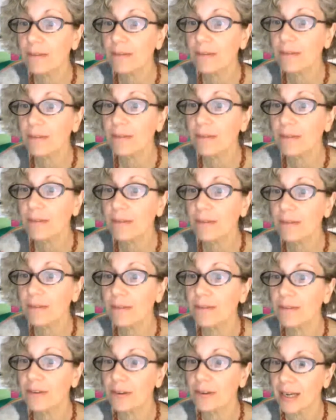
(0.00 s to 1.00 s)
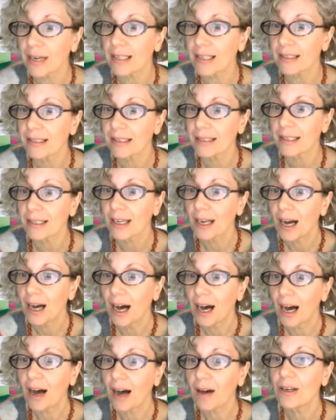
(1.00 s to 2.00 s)
will influence
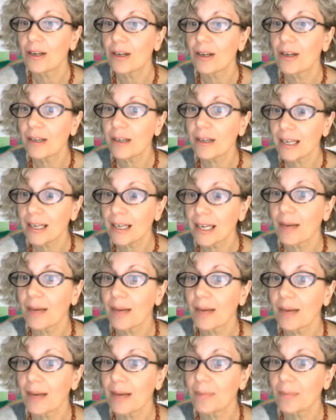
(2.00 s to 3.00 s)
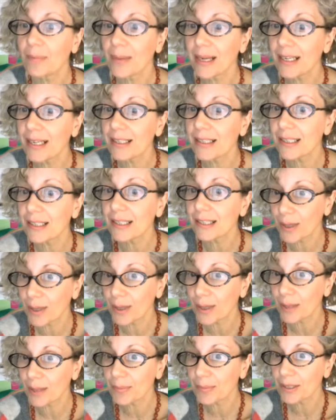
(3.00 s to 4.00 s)
our learning ability
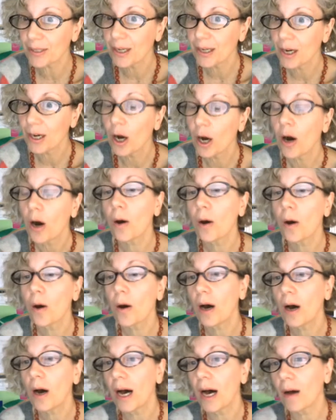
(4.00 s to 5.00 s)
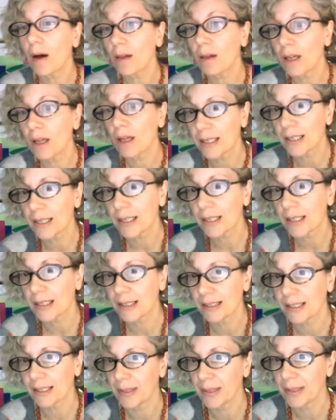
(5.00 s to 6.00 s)
script or our
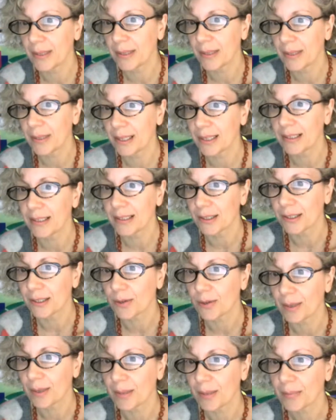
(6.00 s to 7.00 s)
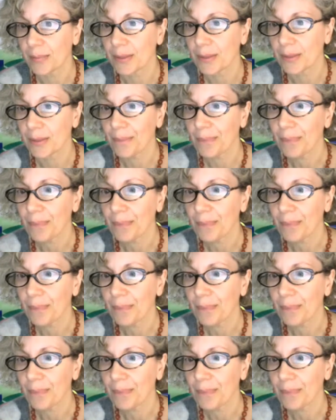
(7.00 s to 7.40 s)
learning disability script.